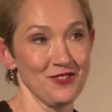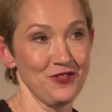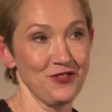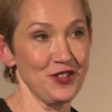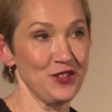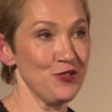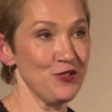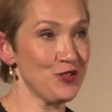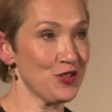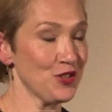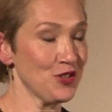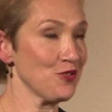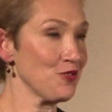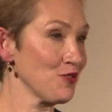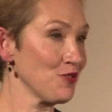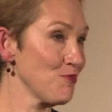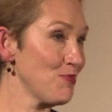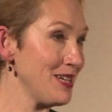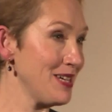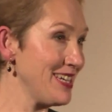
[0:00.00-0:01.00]
for you to
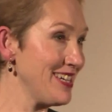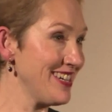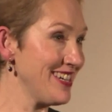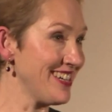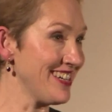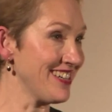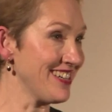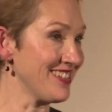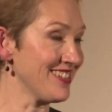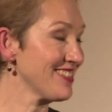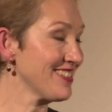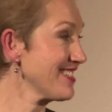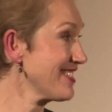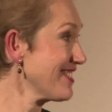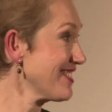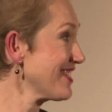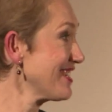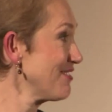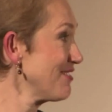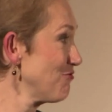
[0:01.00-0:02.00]
all be here.
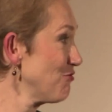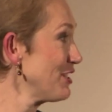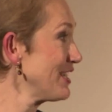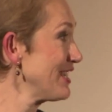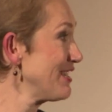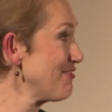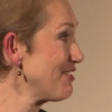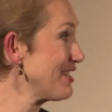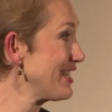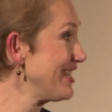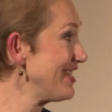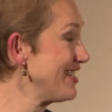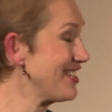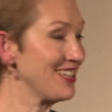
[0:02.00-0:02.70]
It really, really